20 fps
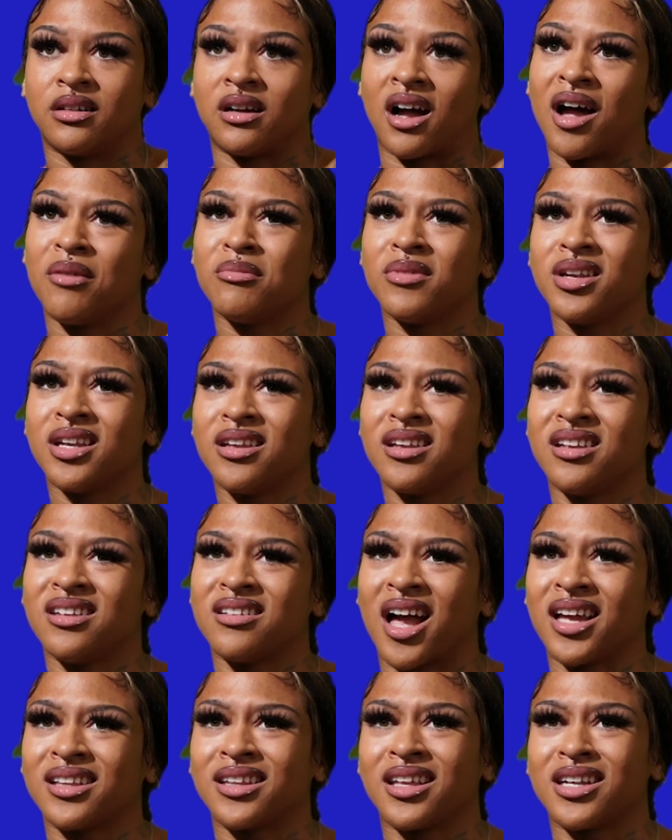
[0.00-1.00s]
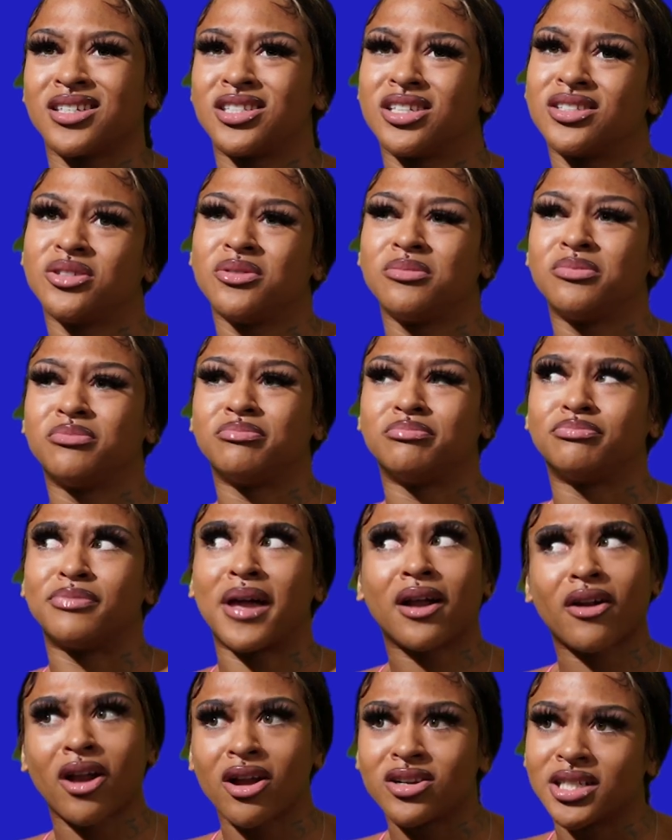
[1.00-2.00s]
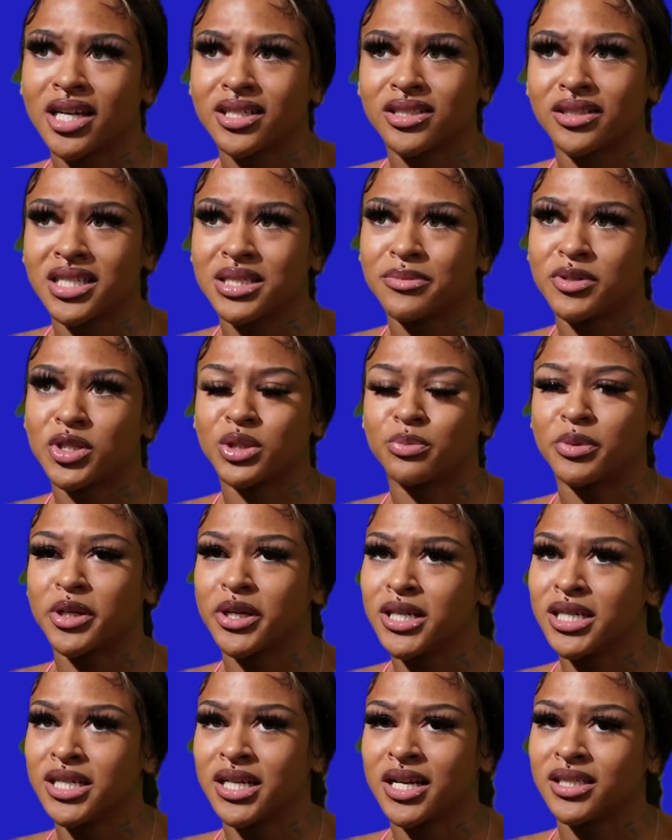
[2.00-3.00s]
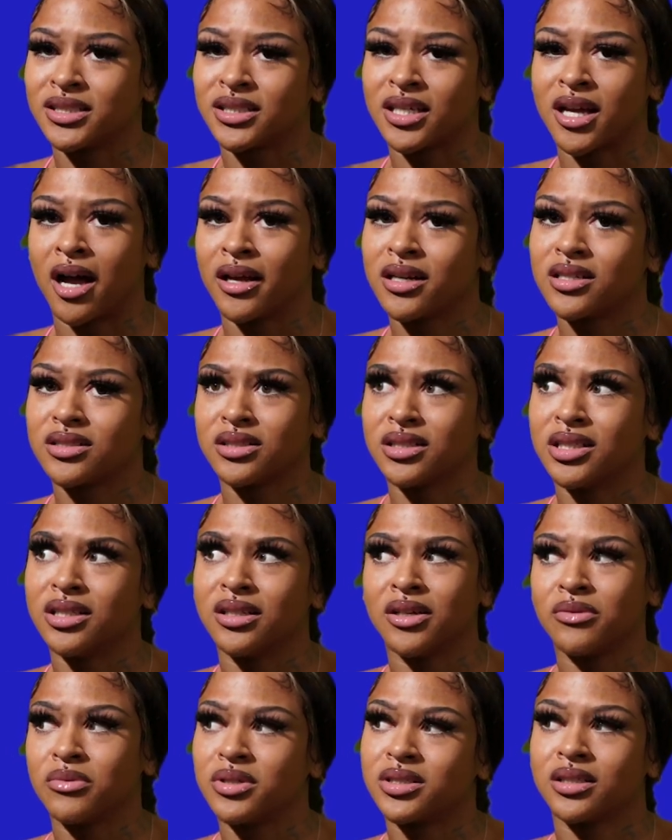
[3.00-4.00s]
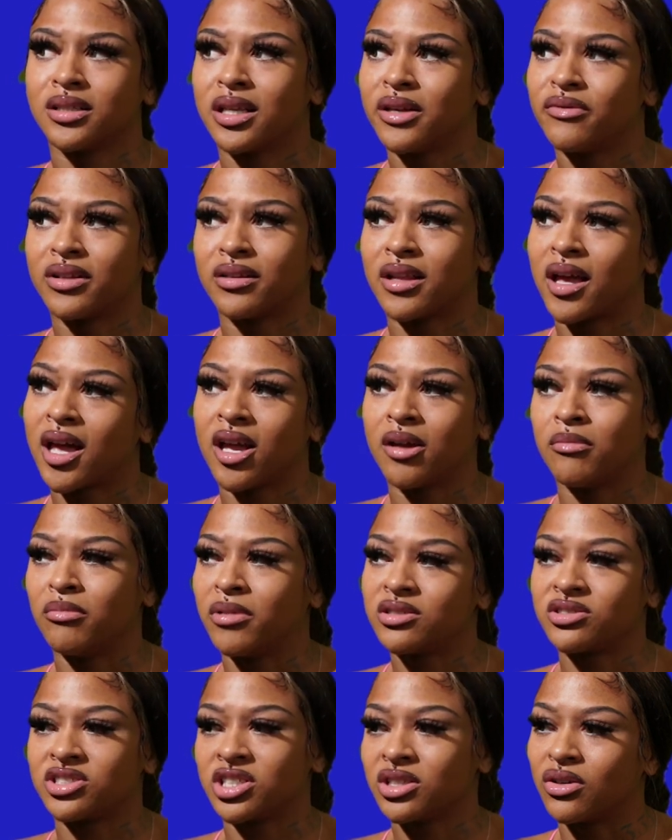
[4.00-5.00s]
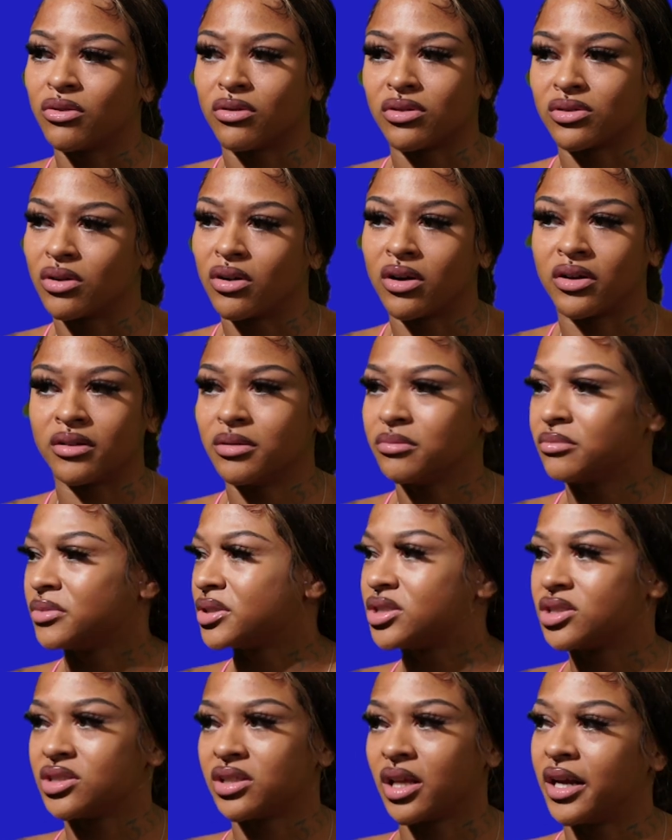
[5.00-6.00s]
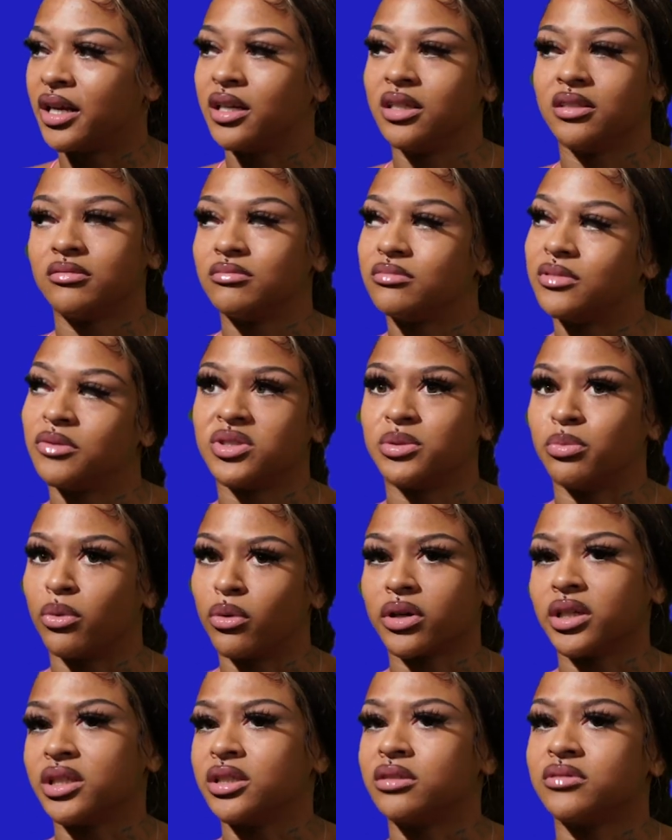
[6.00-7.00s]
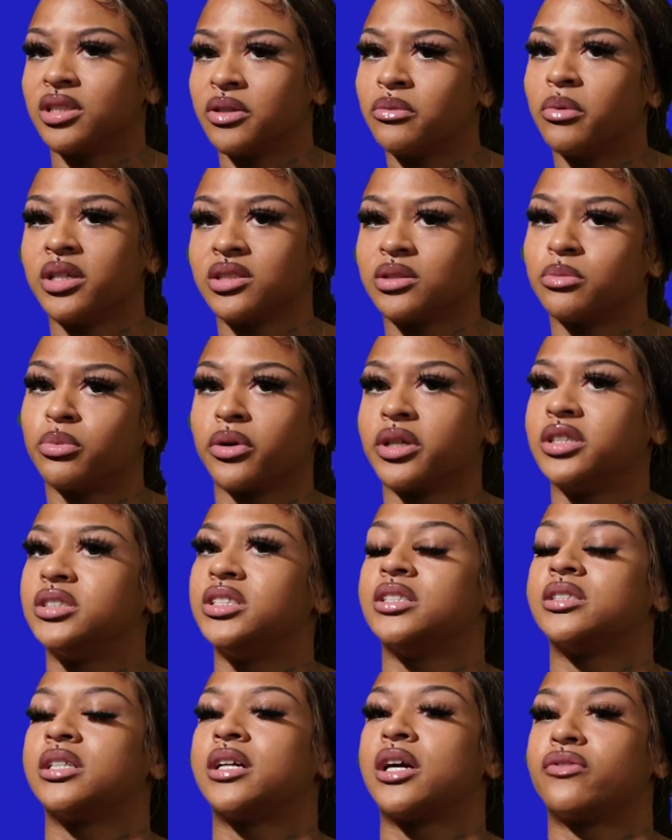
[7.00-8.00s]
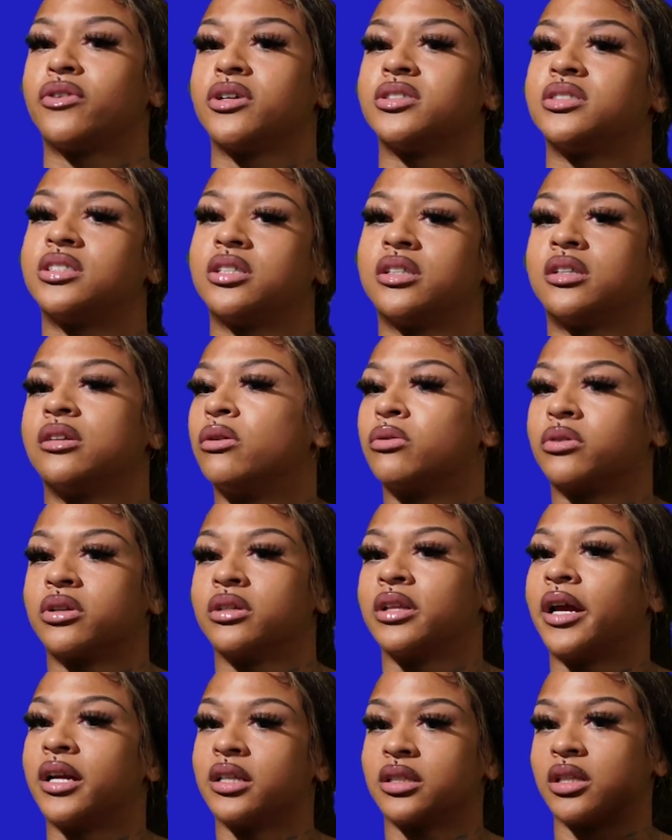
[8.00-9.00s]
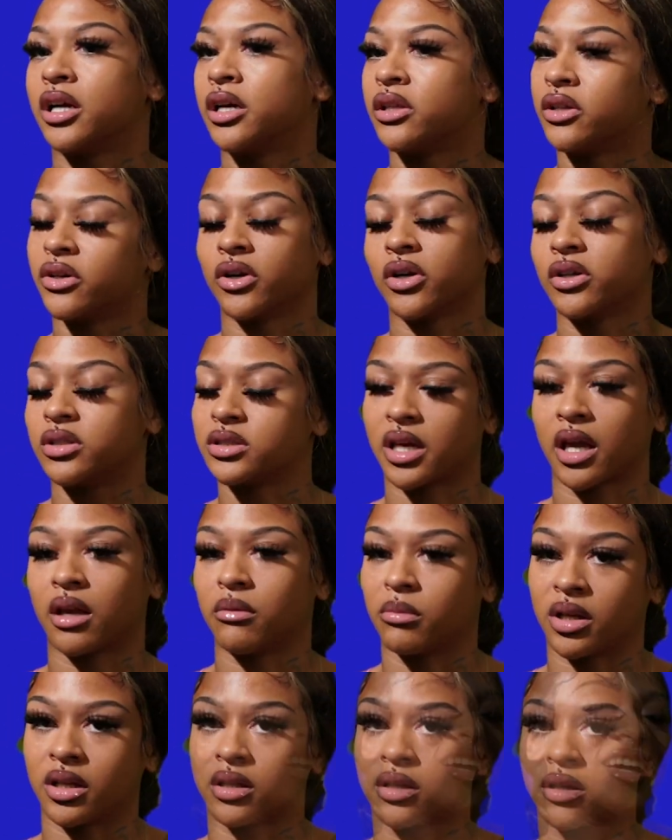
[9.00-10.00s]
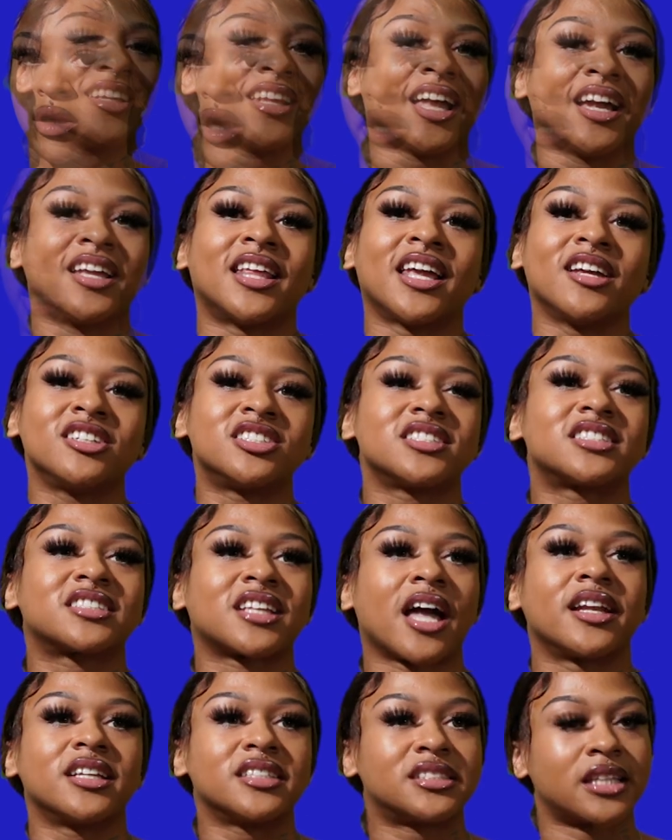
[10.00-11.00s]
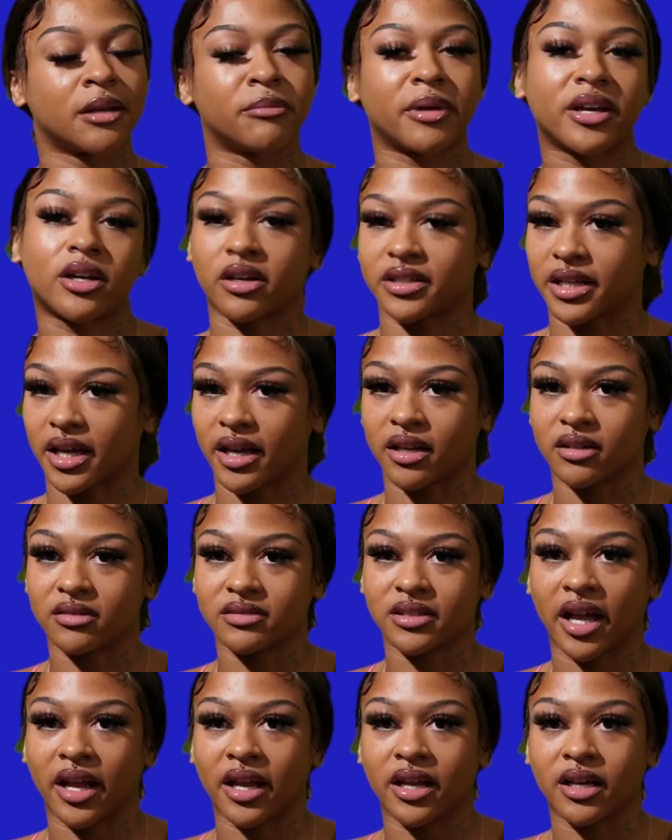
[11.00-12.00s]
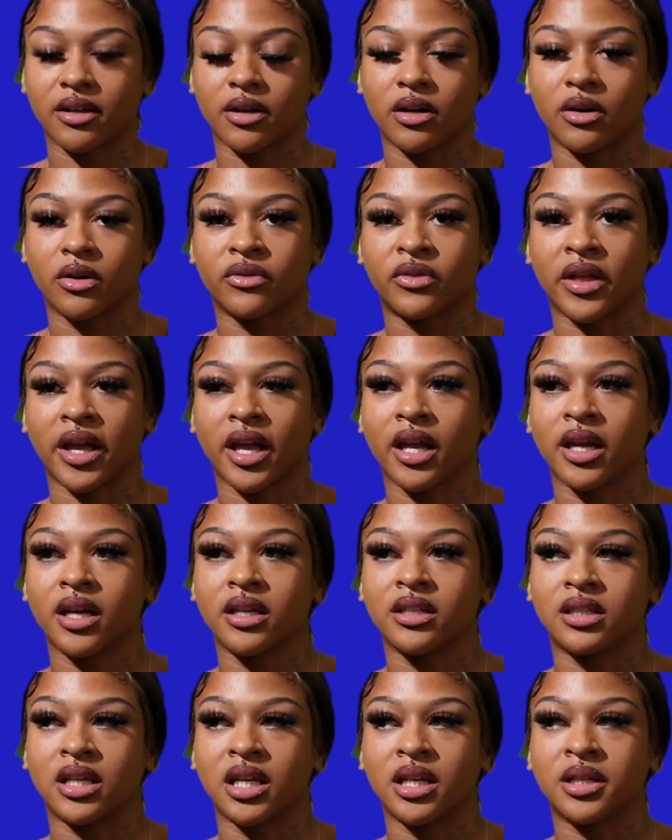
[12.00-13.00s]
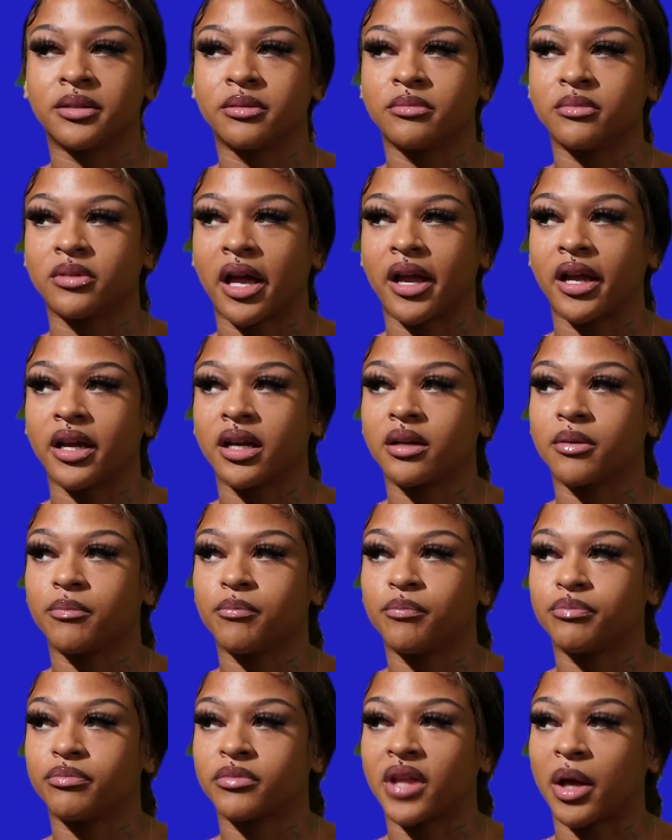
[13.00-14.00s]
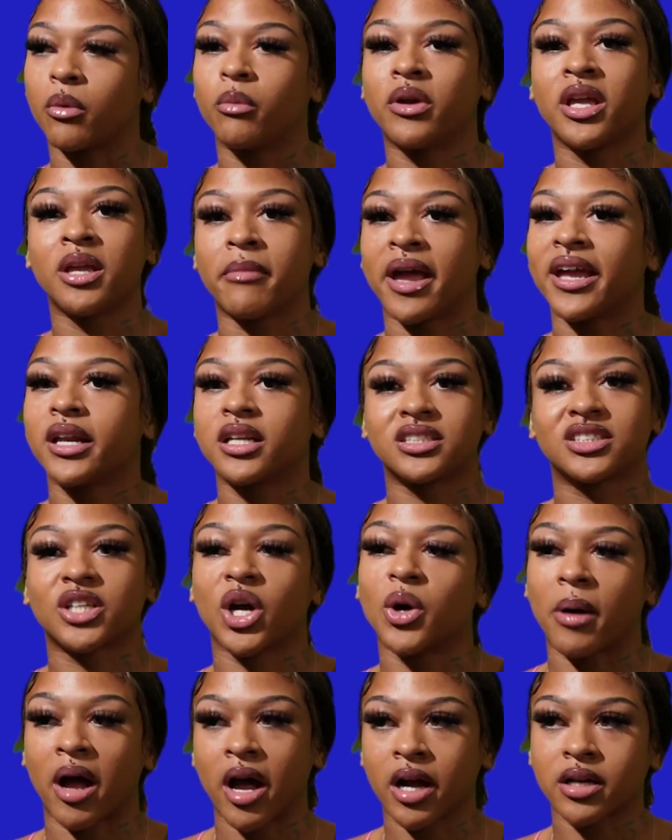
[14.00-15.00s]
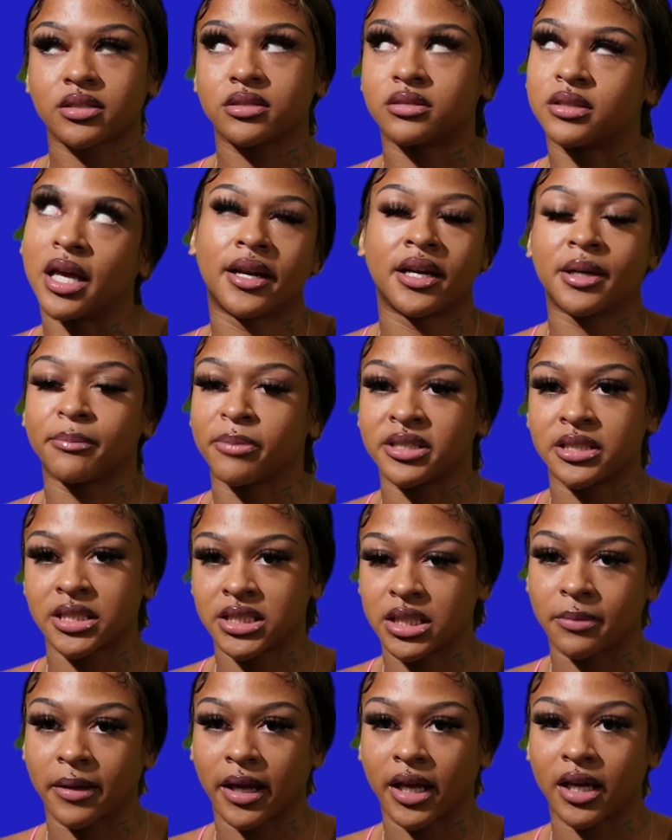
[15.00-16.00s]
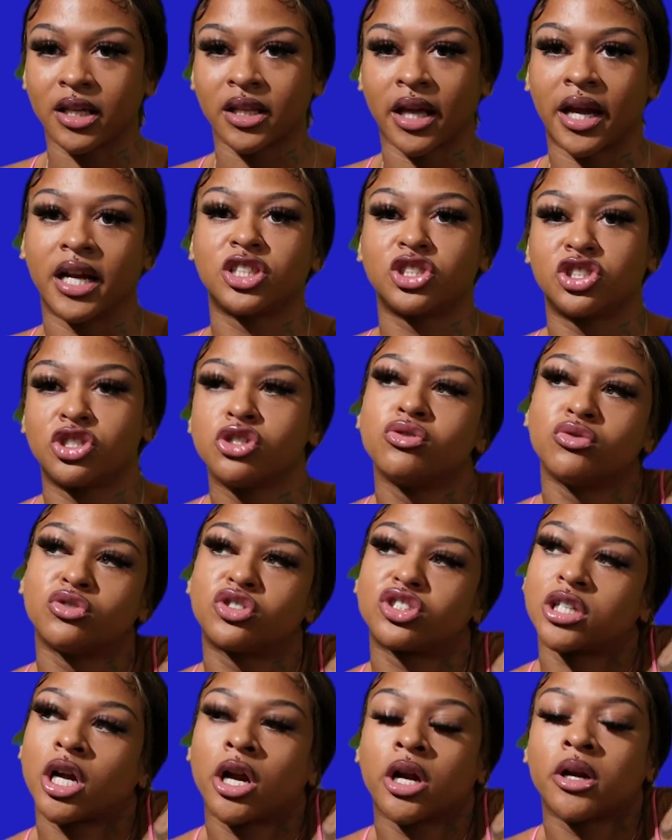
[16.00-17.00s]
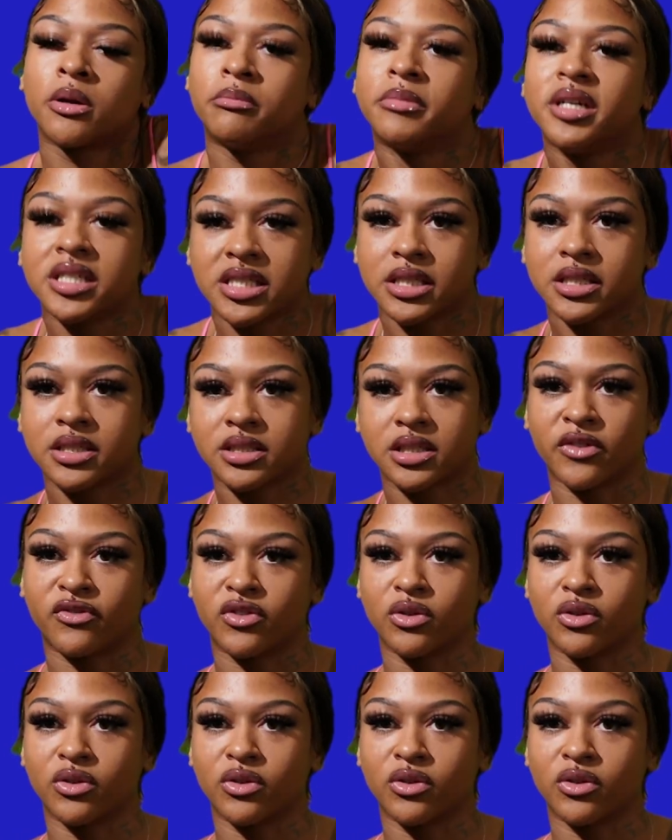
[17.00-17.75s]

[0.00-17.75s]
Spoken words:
I mean, I think you should do background checks on these bitches, period, because honestly, it wasn't even that much shit going on. Them bitches, like, it was boring. It was a boring season at first until the other girls came in. Like, they just kind of sat in bed all day. Like, they didn't, like when he made us go box, they didn't participate. Like, choose turn bitches. If